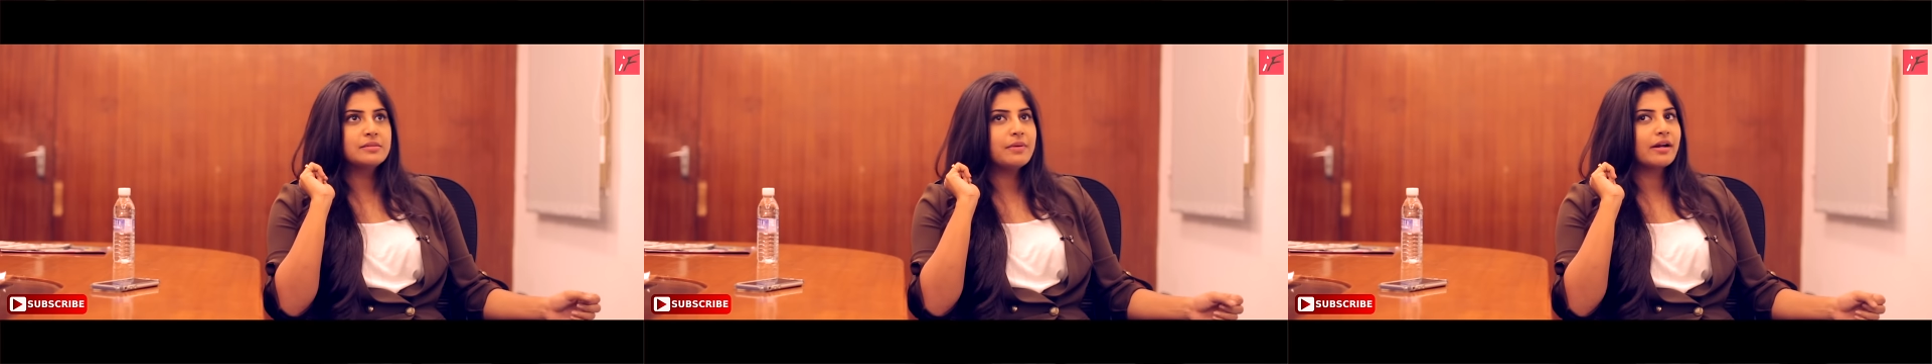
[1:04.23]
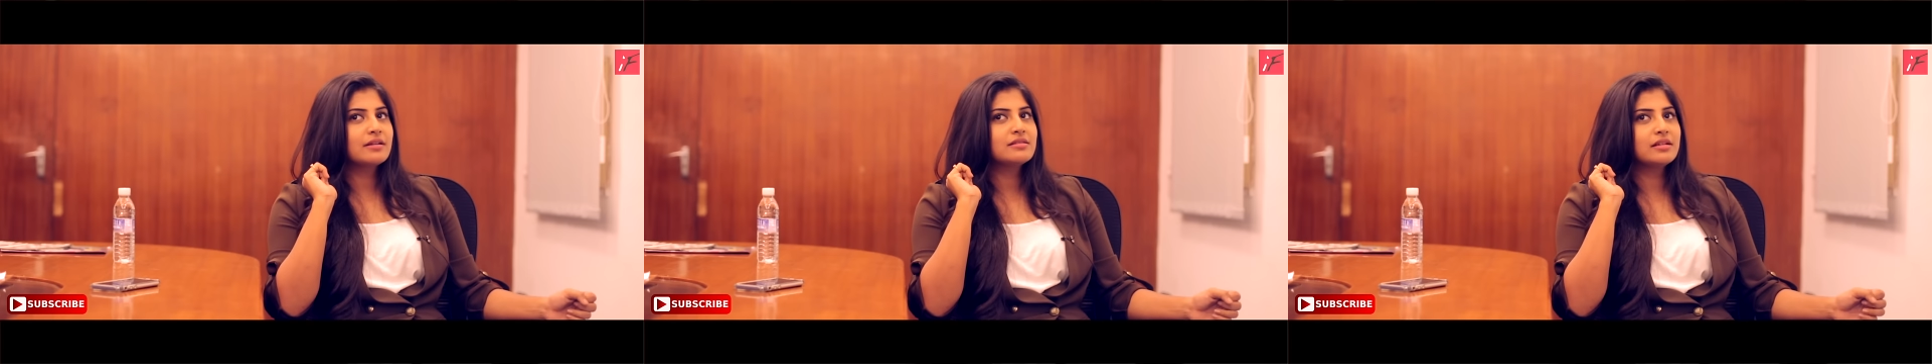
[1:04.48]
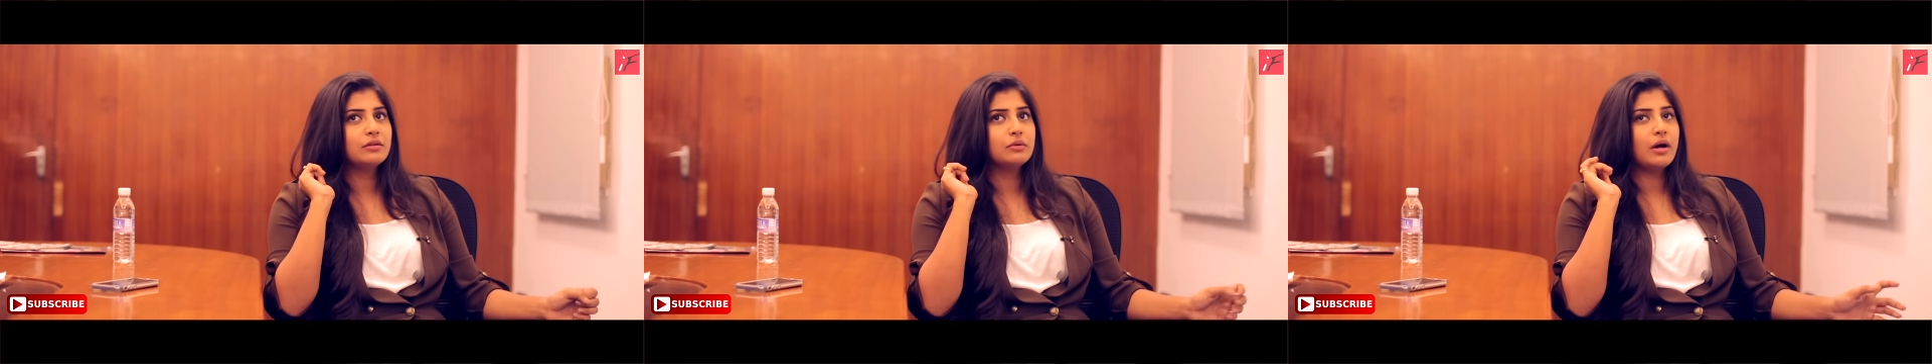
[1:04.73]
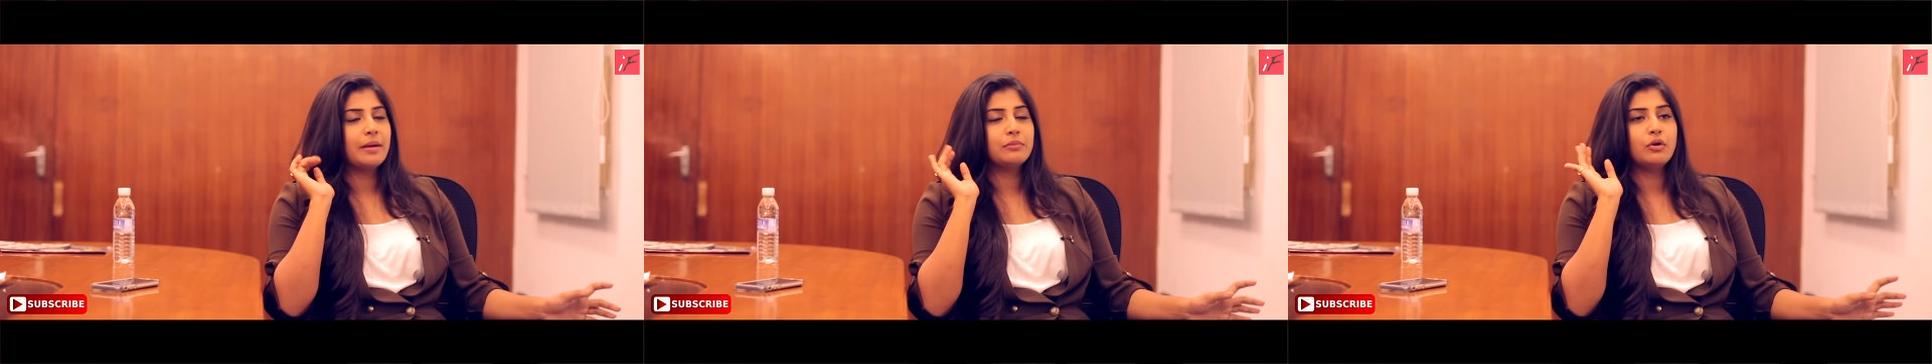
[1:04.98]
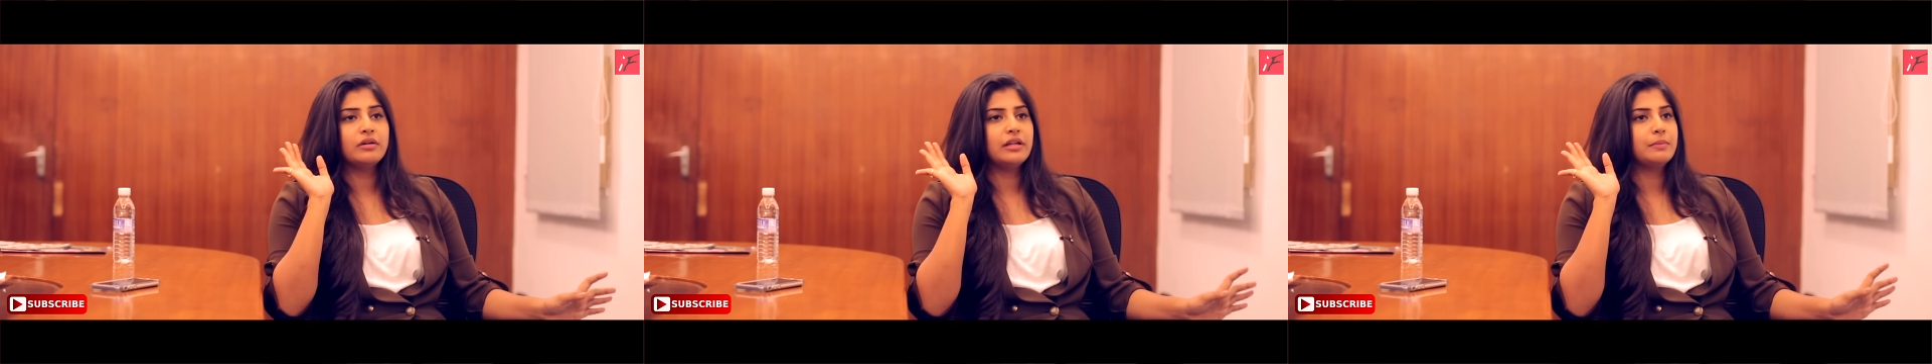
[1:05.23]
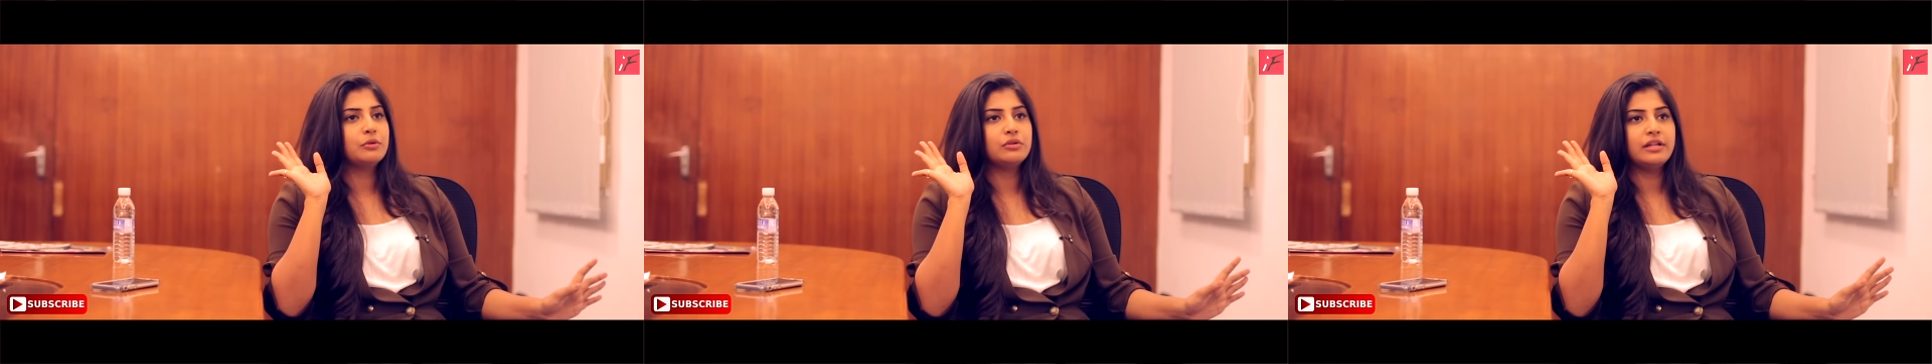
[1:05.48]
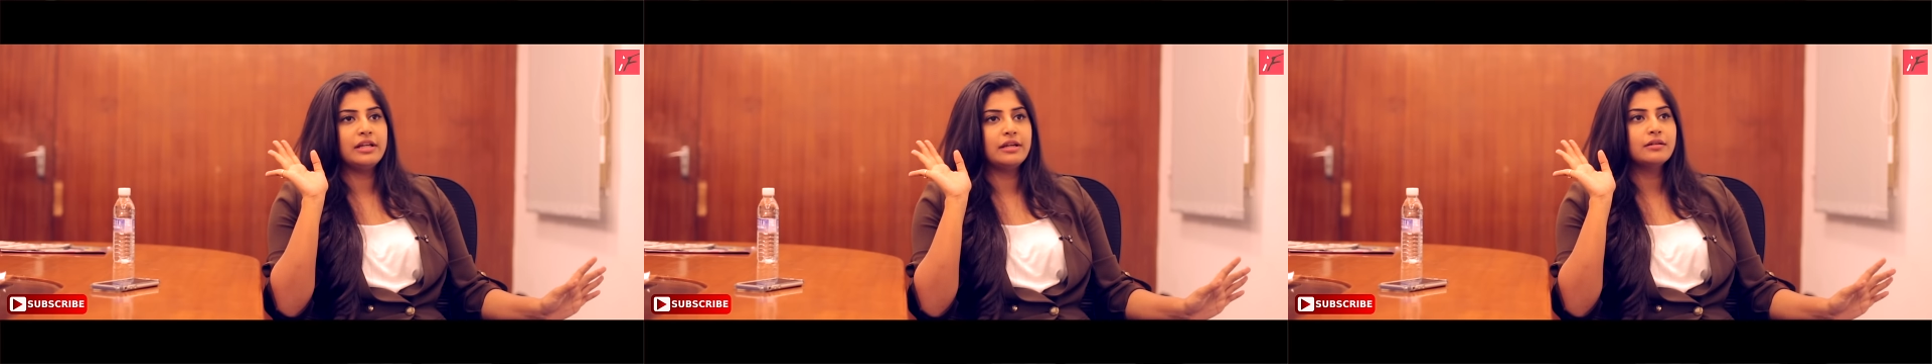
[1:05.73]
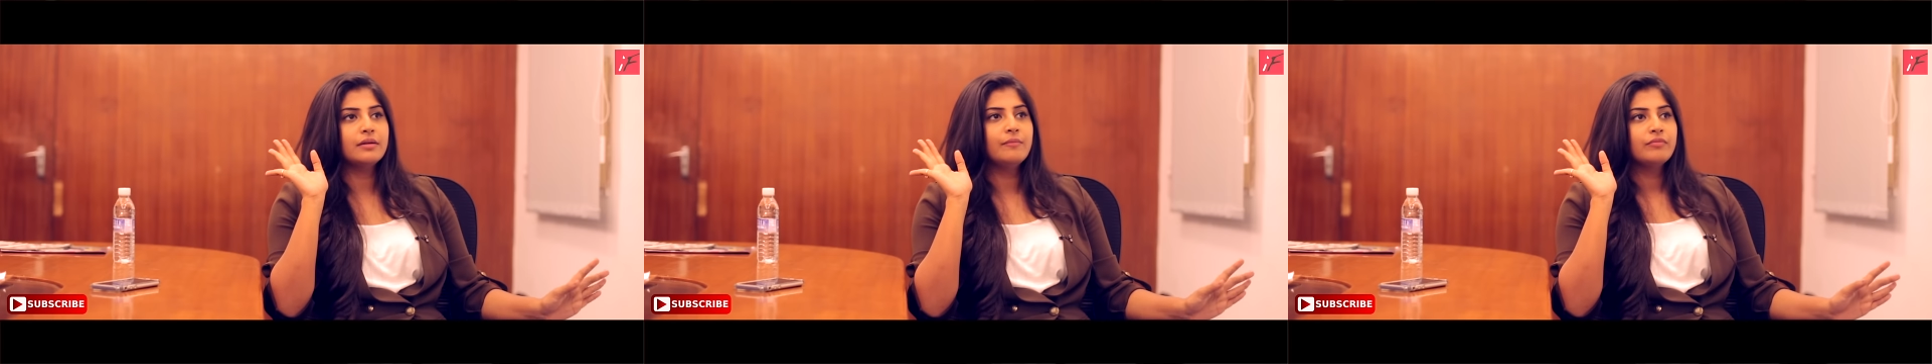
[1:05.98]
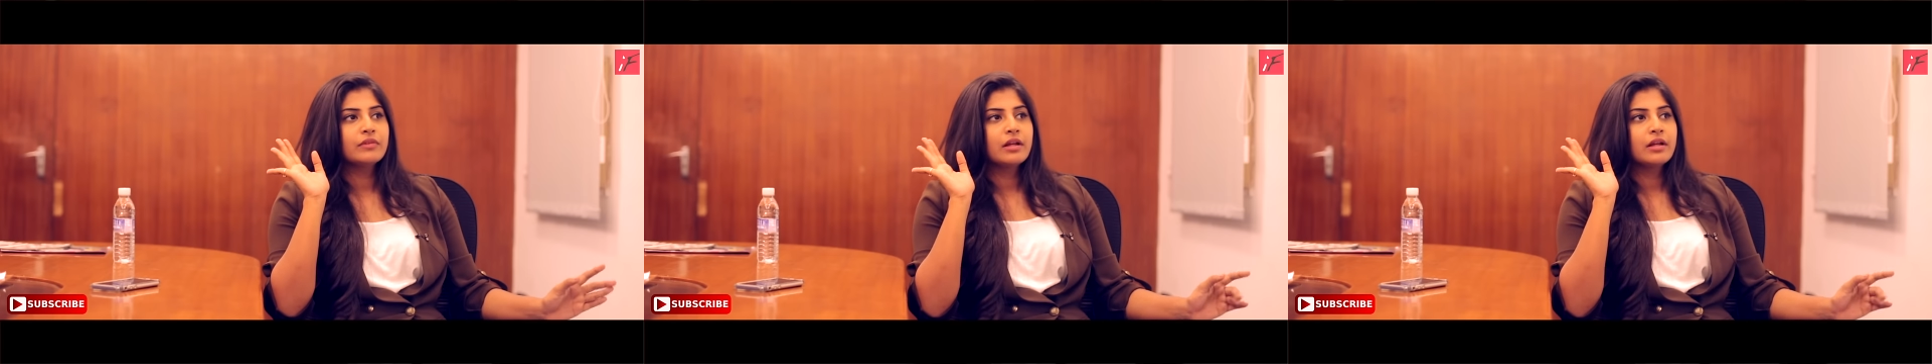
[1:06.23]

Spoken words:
sit back and say, no, I'm not able to take it.